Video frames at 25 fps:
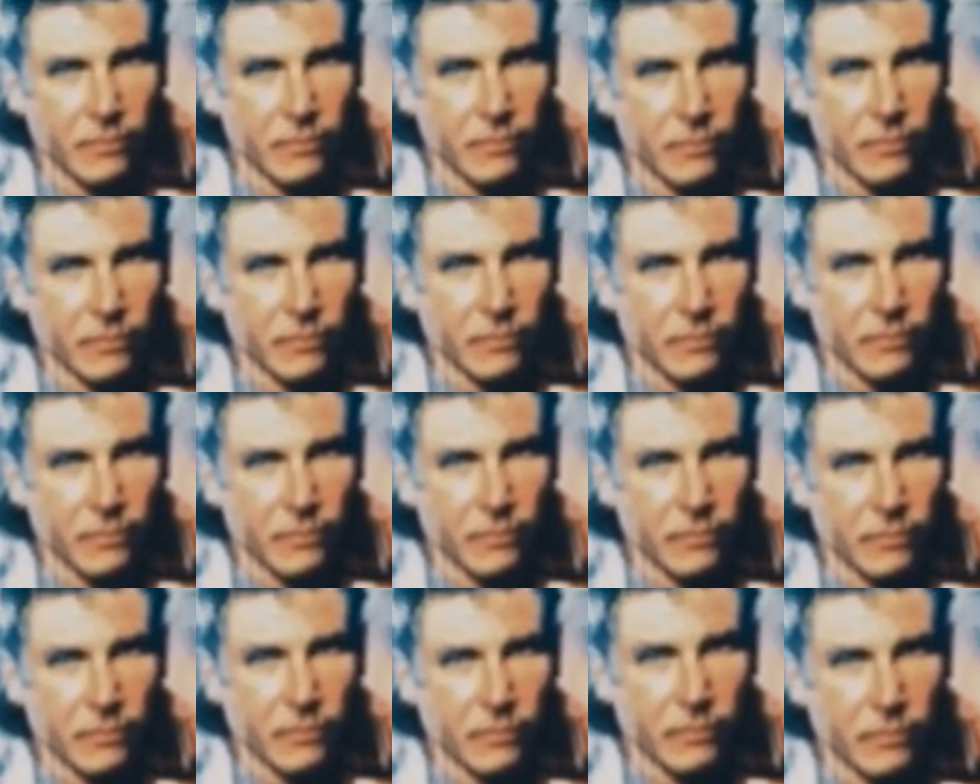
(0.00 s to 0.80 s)

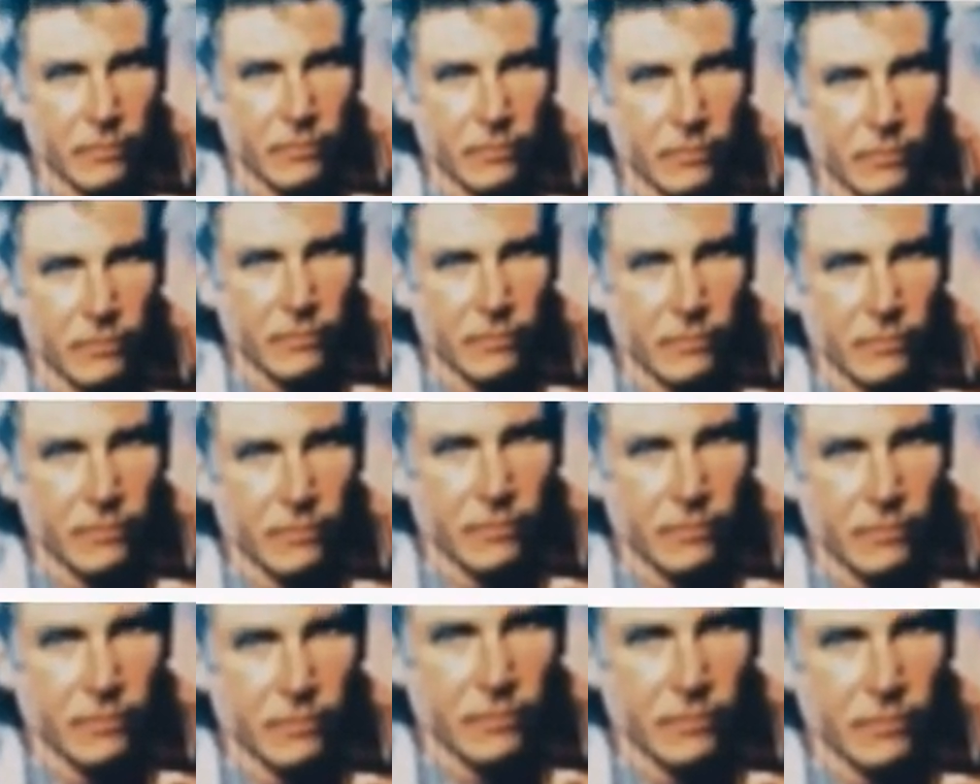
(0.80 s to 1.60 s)

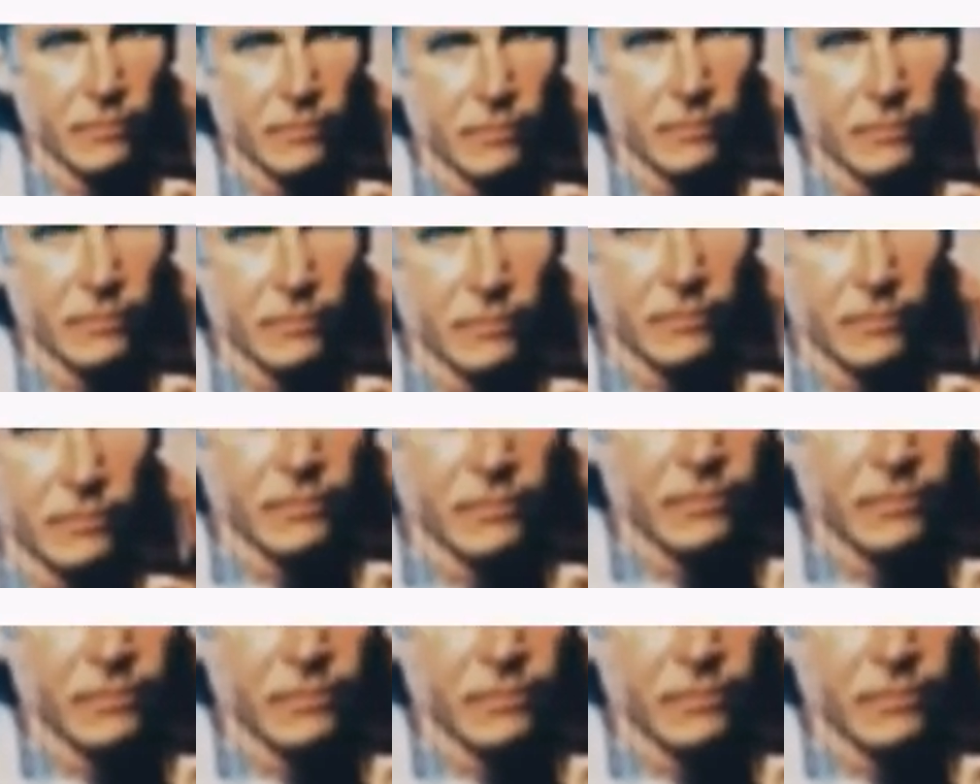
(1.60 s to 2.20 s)
(silent)